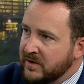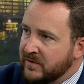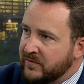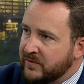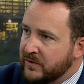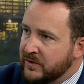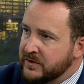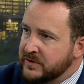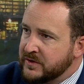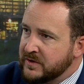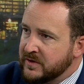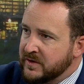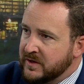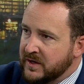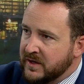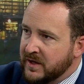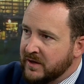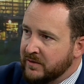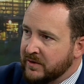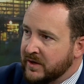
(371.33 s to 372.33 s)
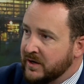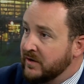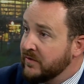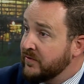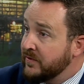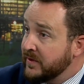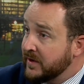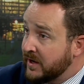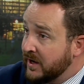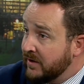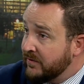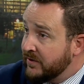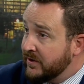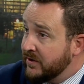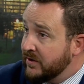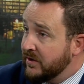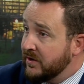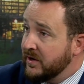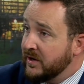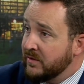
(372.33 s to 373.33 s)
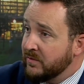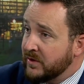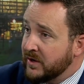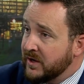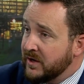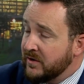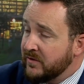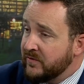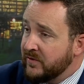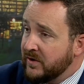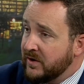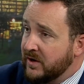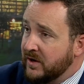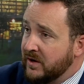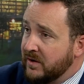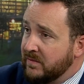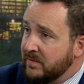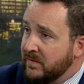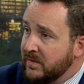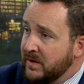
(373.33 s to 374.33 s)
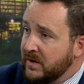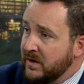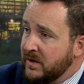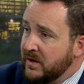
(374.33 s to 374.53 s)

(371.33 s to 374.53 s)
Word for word: unfortunately, that we're getting from the governor and we're getting from